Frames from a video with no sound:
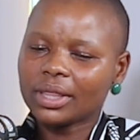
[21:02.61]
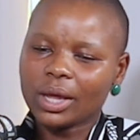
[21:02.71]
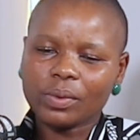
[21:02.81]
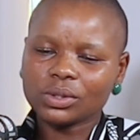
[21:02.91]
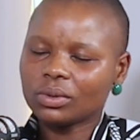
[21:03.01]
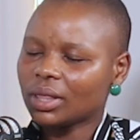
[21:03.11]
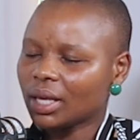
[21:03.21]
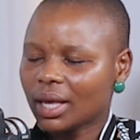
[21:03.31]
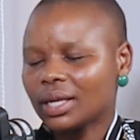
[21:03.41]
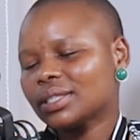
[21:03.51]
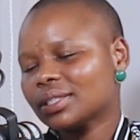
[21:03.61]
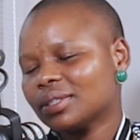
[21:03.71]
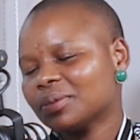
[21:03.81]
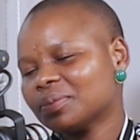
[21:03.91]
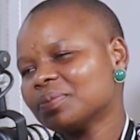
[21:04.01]
that was not the case.
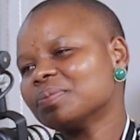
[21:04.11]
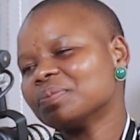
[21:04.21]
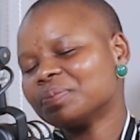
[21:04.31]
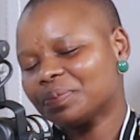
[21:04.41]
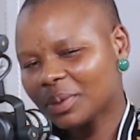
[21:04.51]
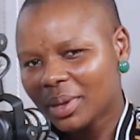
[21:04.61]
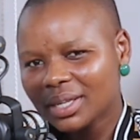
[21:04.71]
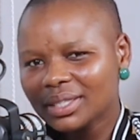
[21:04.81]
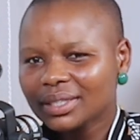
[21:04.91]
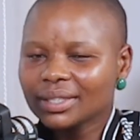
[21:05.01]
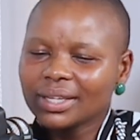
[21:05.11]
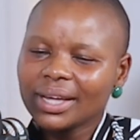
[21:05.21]
But